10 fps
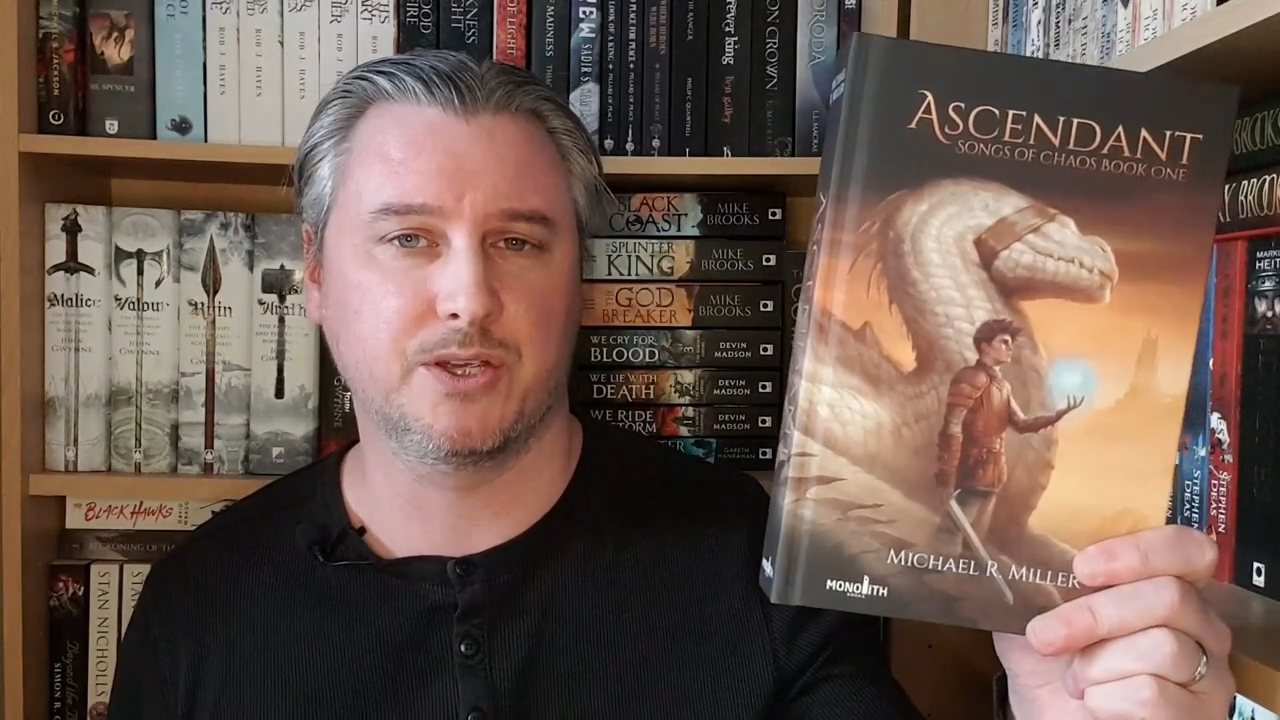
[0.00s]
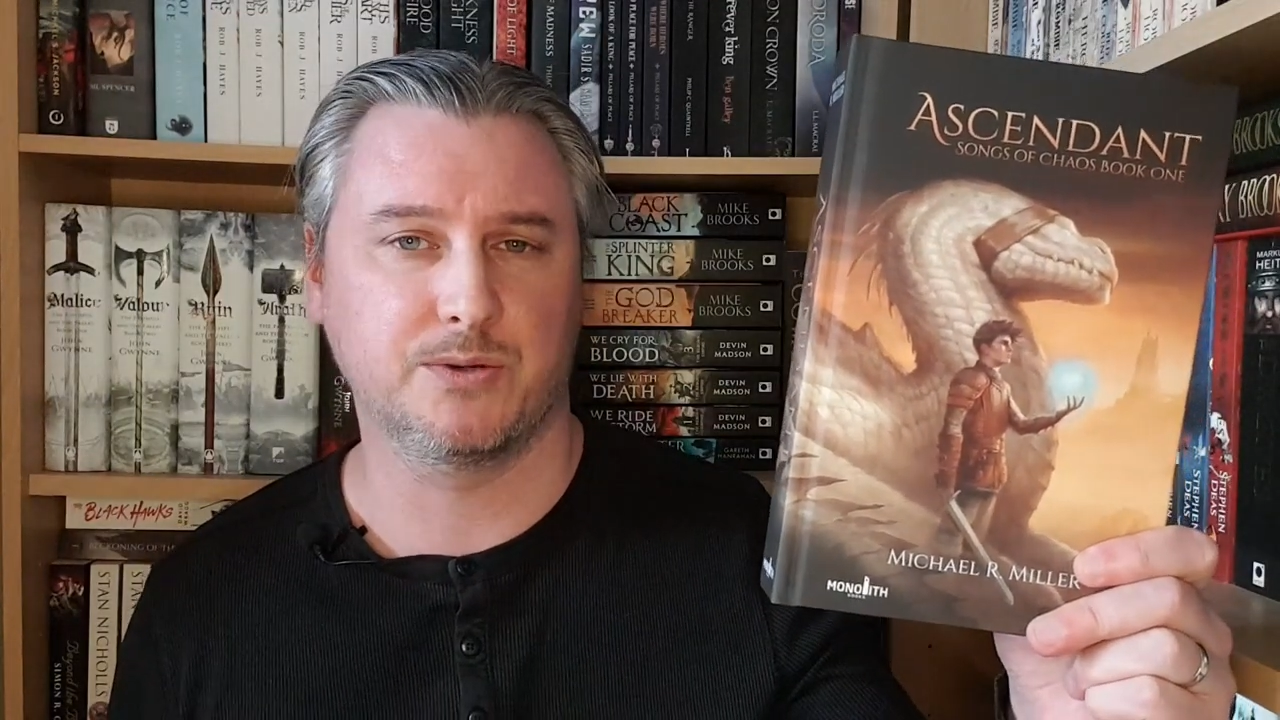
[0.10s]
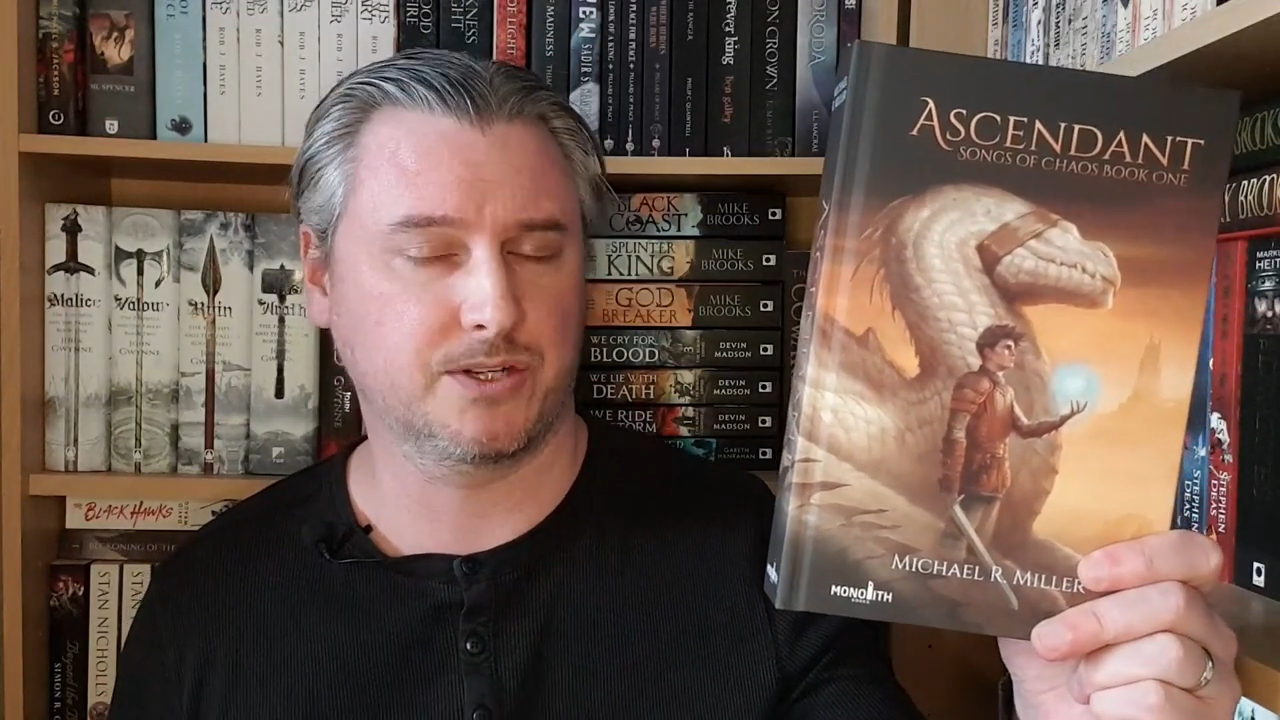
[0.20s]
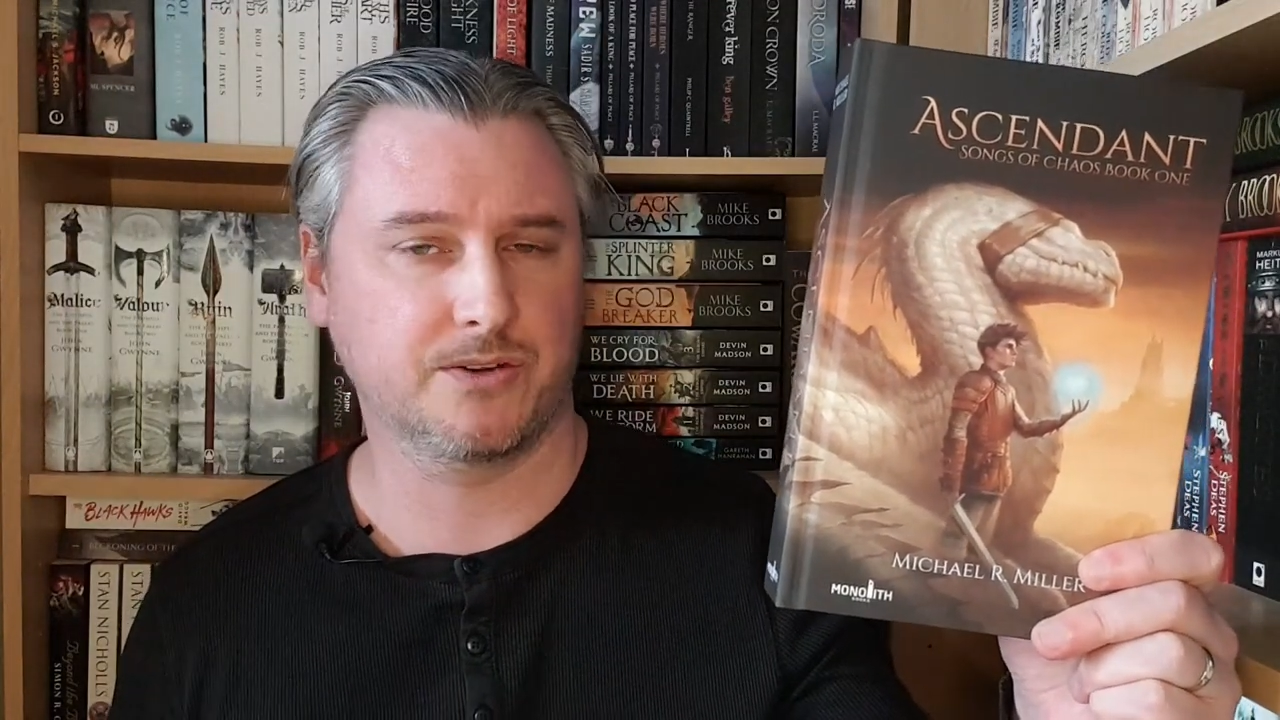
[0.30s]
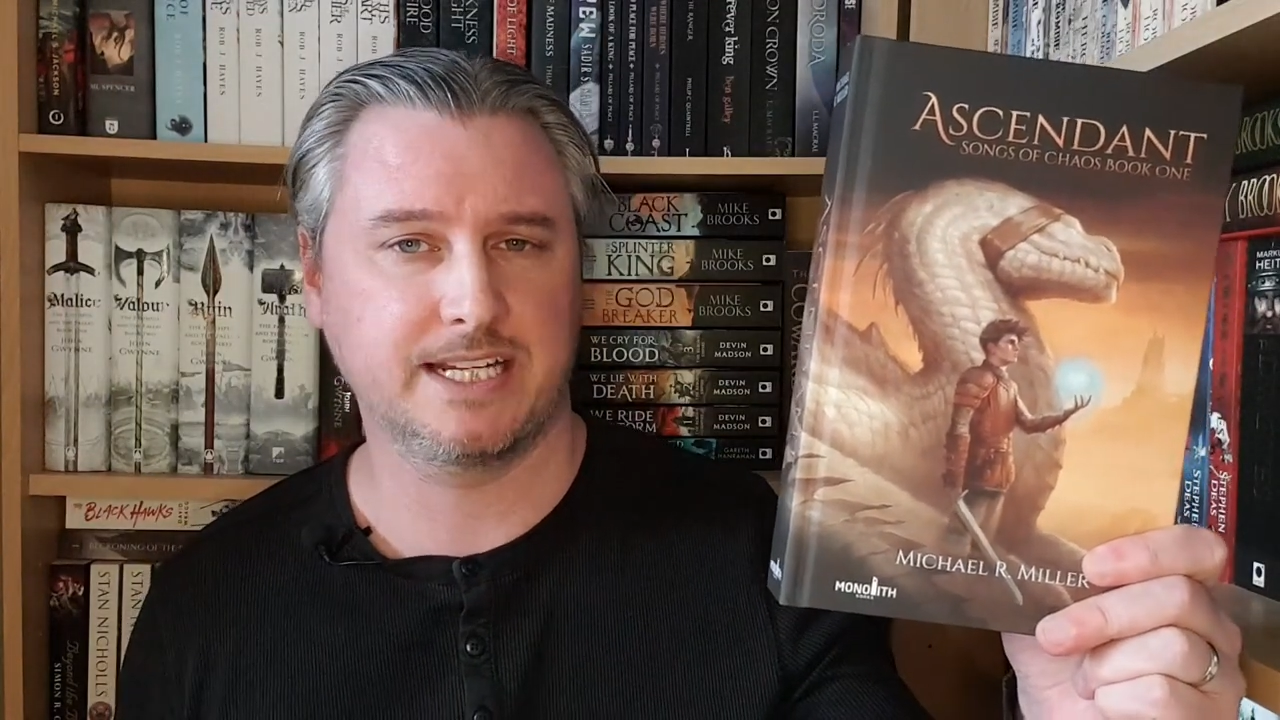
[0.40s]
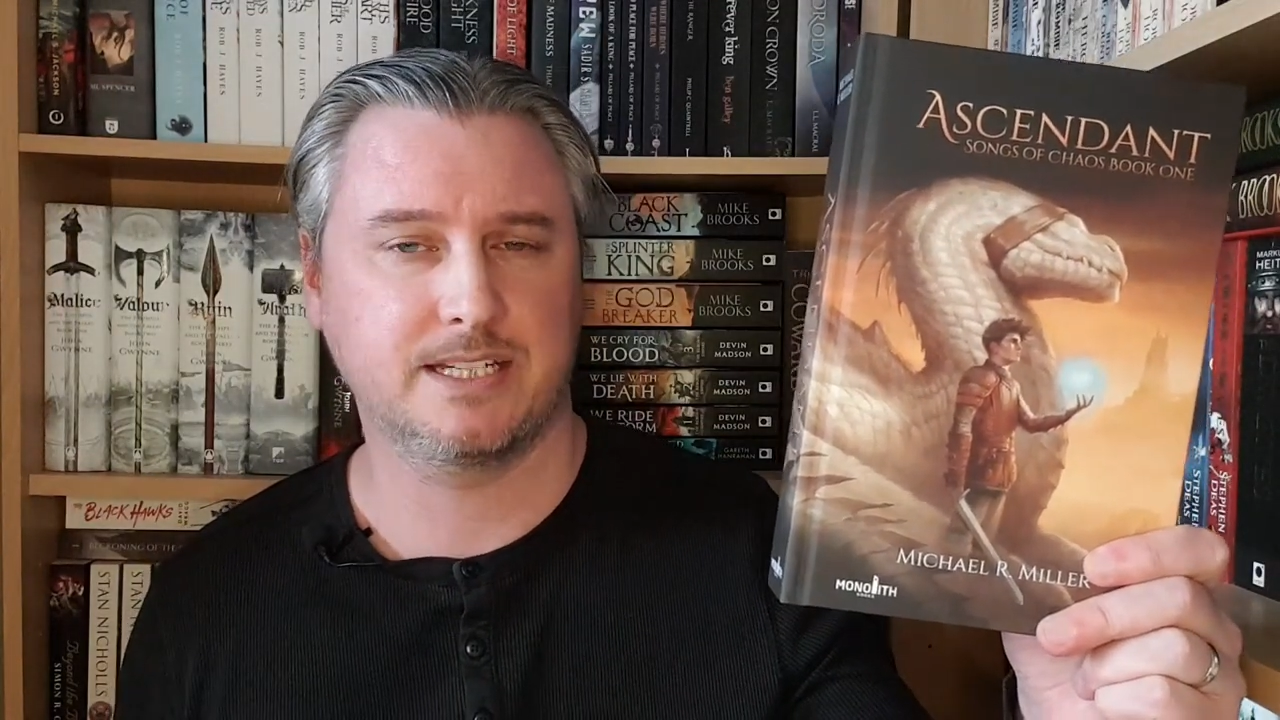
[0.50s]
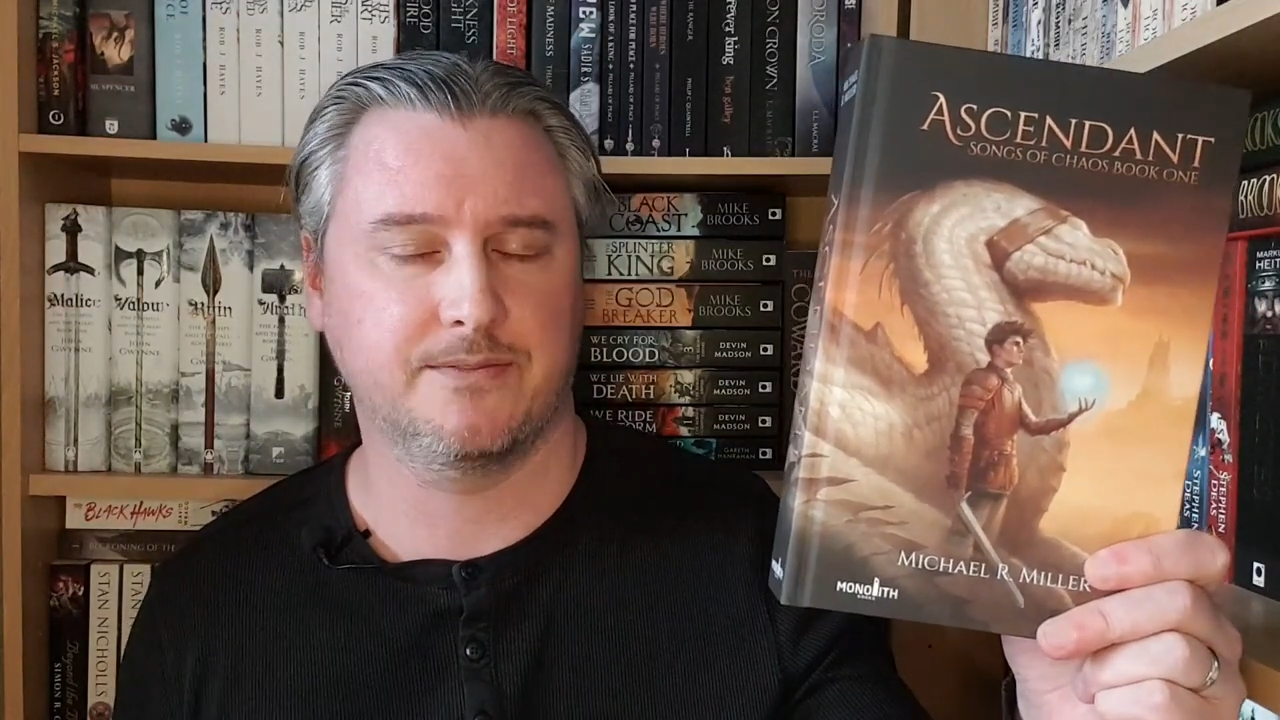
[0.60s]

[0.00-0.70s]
who's gone into